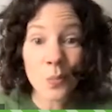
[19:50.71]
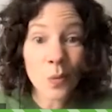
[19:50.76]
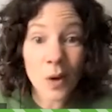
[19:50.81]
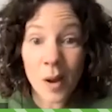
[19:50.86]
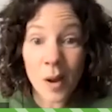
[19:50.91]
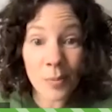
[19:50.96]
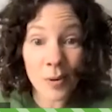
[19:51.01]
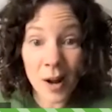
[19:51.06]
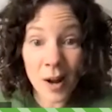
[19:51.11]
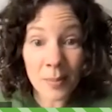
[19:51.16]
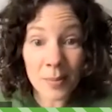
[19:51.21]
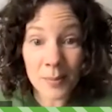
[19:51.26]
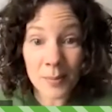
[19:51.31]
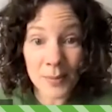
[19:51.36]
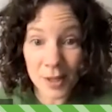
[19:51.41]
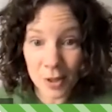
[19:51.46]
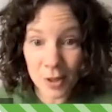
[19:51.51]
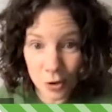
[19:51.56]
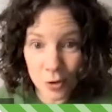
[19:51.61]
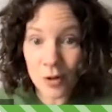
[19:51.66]
a problem
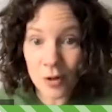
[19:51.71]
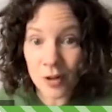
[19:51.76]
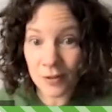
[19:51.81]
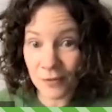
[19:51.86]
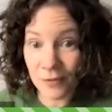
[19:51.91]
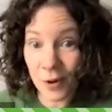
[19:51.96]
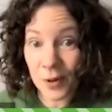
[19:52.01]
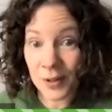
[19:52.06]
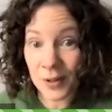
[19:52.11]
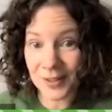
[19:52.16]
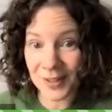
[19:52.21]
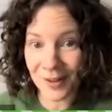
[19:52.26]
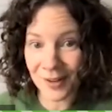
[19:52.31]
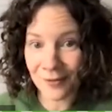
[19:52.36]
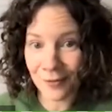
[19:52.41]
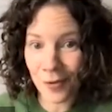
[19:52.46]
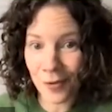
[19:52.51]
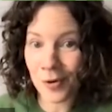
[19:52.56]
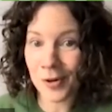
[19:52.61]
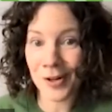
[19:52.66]
that you could focus on
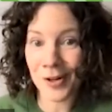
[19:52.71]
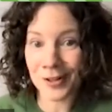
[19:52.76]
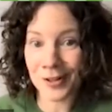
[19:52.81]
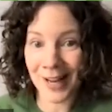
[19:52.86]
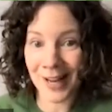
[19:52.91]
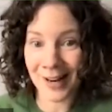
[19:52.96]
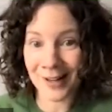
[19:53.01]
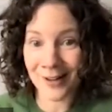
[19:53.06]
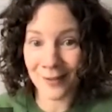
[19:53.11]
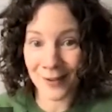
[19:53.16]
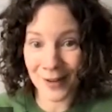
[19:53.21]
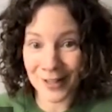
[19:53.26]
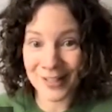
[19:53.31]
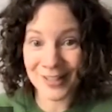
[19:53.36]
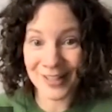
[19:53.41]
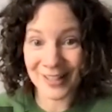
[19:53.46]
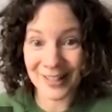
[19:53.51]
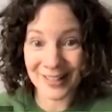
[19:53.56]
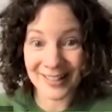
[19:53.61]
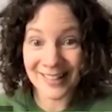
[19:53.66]
for your
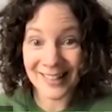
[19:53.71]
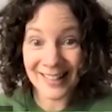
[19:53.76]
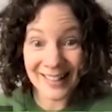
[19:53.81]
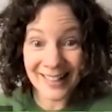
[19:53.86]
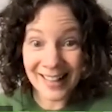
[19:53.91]
Technovation